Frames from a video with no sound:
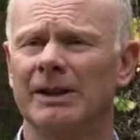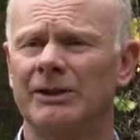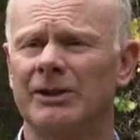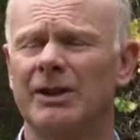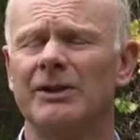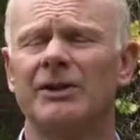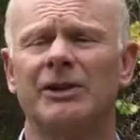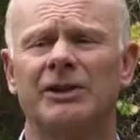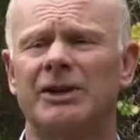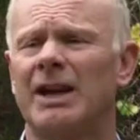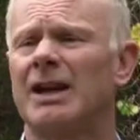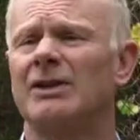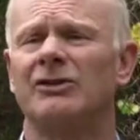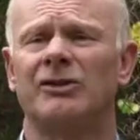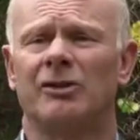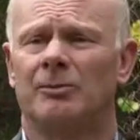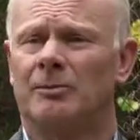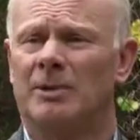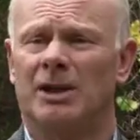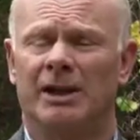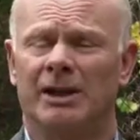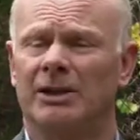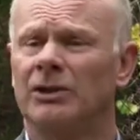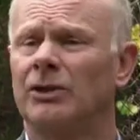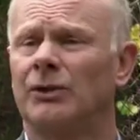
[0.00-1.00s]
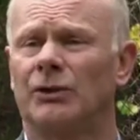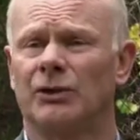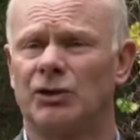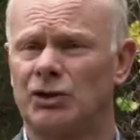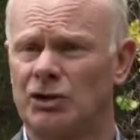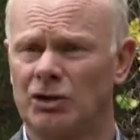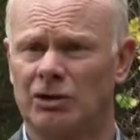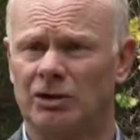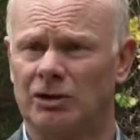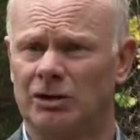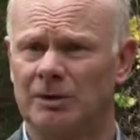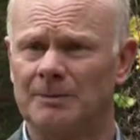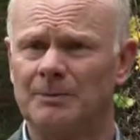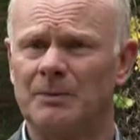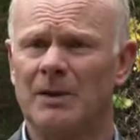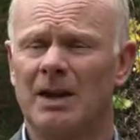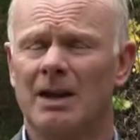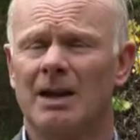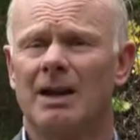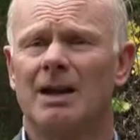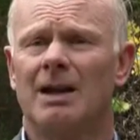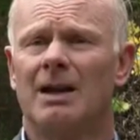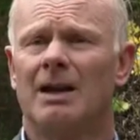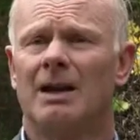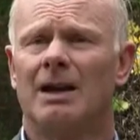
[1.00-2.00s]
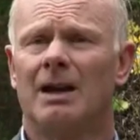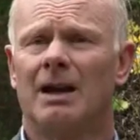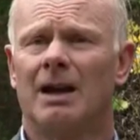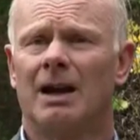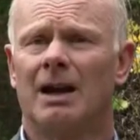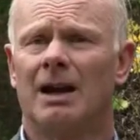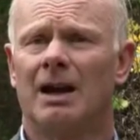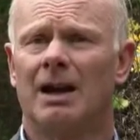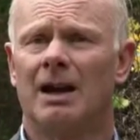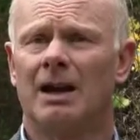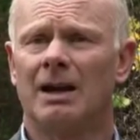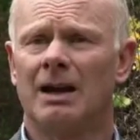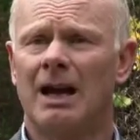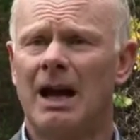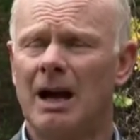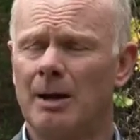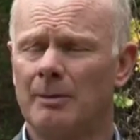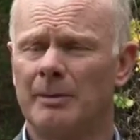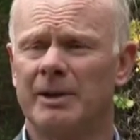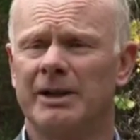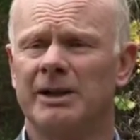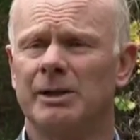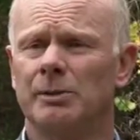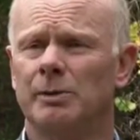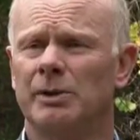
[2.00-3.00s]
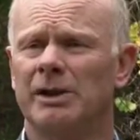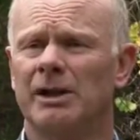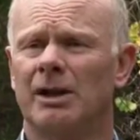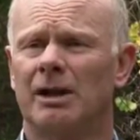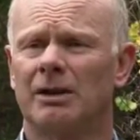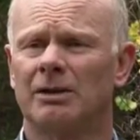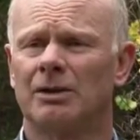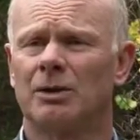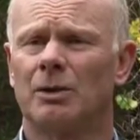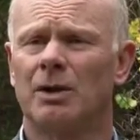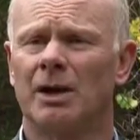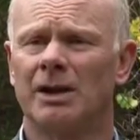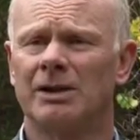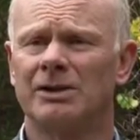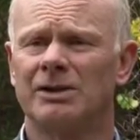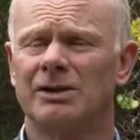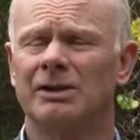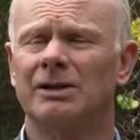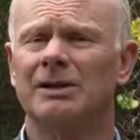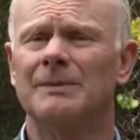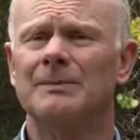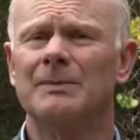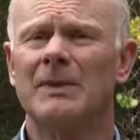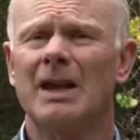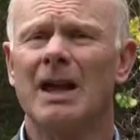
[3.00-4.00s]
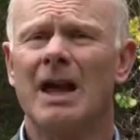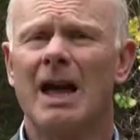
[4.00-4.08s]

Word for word: It's in the tens of millions for sure. Uh, how many we aren't quite sure.